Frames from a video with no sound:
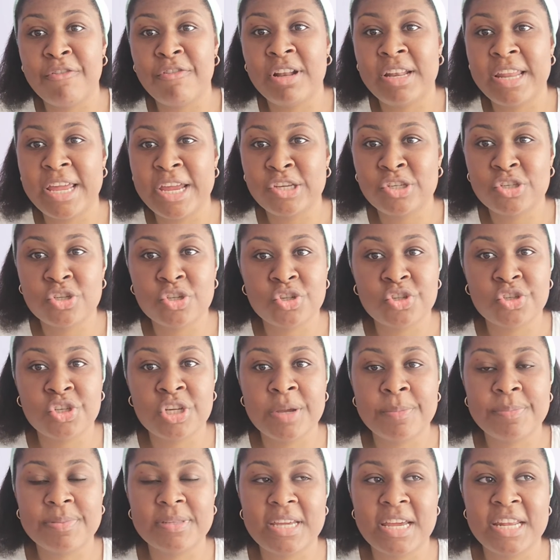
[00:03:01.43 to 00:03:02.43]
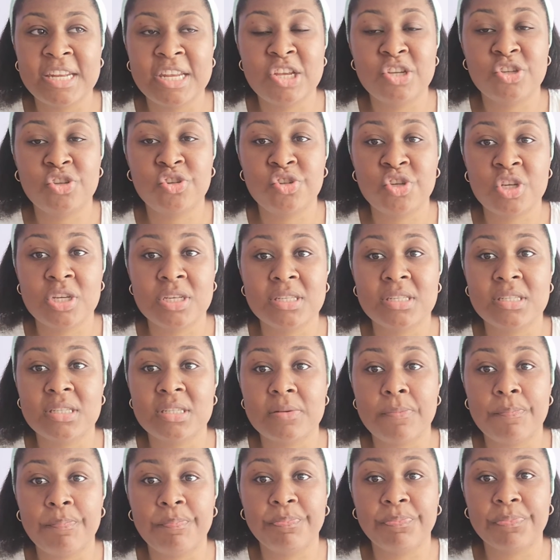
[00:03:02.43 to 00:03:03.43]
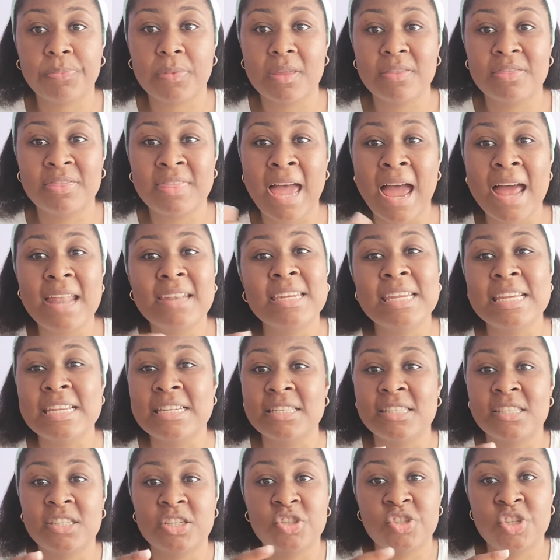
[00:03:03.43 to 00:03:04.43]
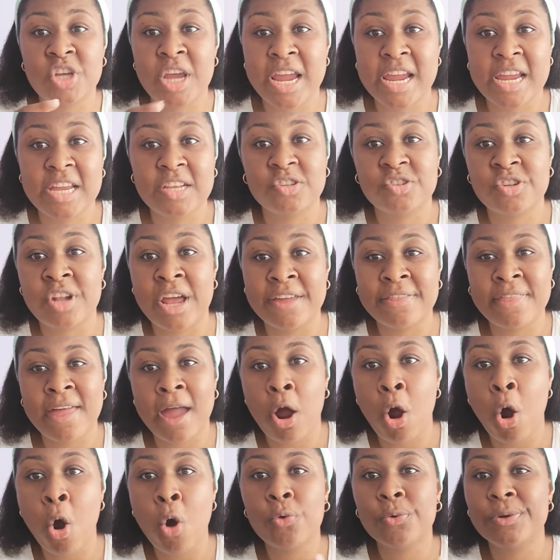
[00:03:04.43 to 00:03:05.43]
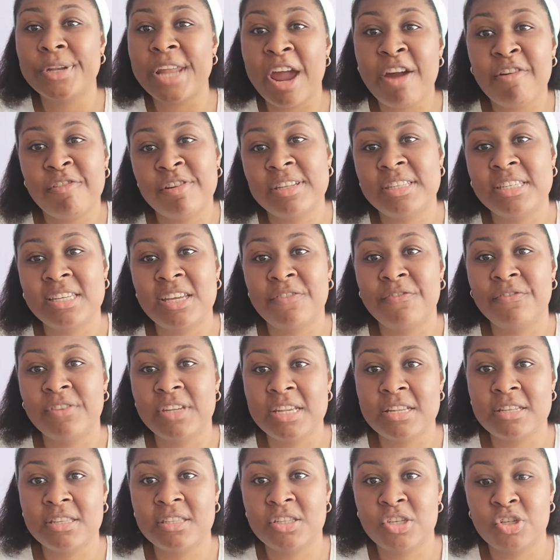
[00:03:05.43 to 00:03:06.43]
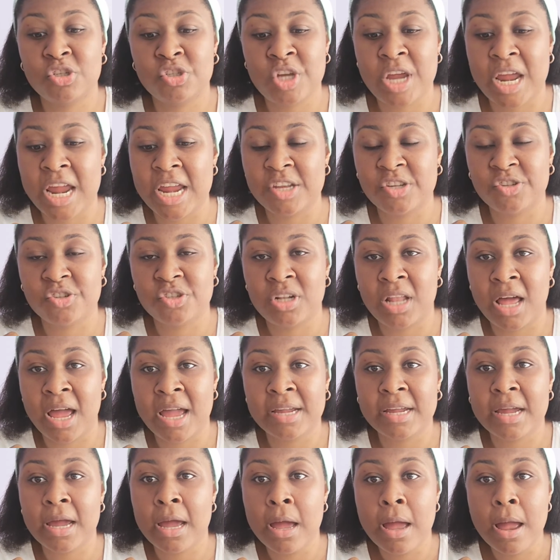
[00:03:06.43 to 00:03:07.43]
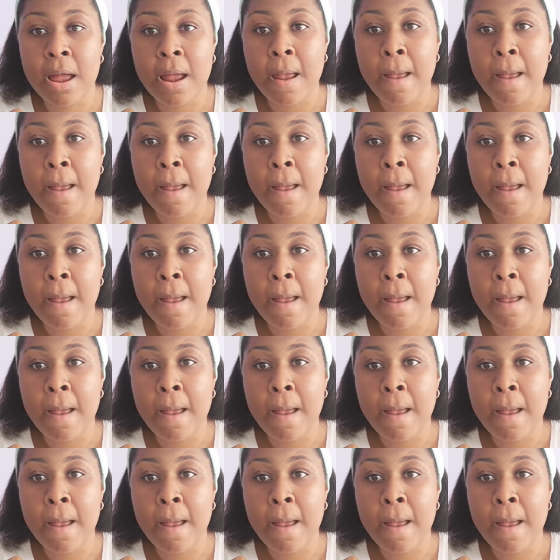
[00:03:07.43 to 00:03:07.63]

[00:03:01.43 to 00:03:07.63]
their relationships. And it's just, that needs to change. Like, that whole narrative needs to change. Like,